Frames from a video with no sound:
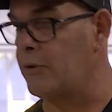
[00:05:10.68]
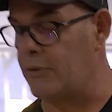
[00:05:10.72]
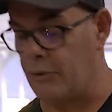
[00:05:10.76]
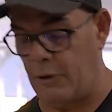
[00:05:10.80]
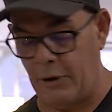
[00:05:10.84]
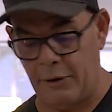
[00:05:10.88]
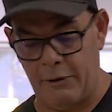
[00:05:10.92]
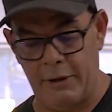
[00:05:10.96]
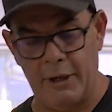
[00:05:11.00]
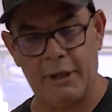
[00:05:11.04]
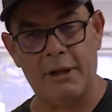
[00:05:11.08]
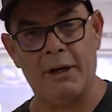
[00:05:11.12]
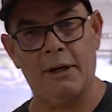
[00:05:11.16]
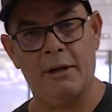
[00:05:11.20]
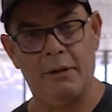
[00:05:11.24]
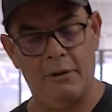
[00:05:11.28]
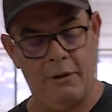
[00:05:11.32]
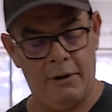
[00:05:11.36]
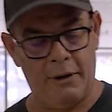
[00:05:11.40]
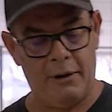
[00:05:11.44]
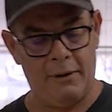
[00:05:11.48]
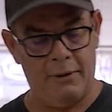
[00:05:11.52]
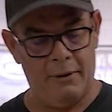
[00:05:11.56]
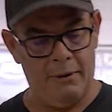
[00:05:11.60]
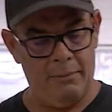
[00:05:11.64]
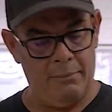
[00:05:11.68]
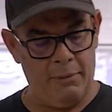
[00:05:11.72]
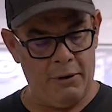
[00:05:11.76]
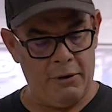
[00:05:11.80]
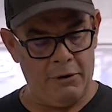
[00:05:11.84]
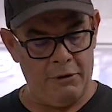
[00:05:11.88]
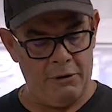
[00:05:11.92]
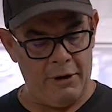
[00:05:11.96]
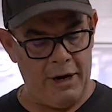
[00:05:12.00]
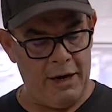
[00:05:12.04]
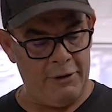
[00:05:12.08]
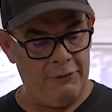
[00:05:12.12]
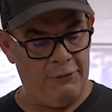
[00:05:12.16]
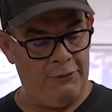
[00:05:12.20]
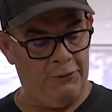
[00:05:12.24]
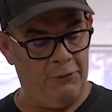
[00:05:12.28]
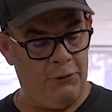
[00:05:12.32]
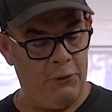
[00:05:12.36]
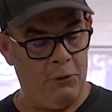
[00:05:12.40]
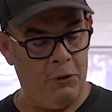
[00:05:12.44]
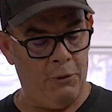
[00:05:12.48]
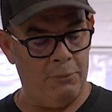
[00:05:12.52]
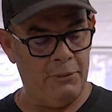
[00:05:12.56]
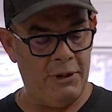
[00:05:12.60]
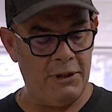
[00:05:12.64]
I reckon, like great
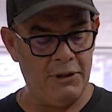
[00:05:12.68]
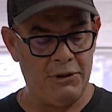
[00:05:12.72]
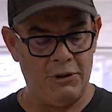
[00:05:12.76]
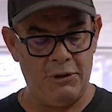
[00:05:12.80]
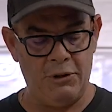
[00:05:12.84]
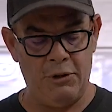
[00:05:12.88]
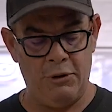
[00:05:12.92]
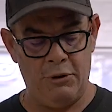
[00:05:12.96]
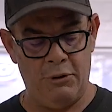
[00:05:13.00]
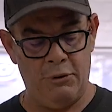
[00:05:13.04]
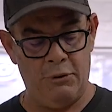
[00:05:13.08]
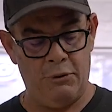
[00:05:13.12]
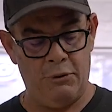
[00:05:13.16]
form, these new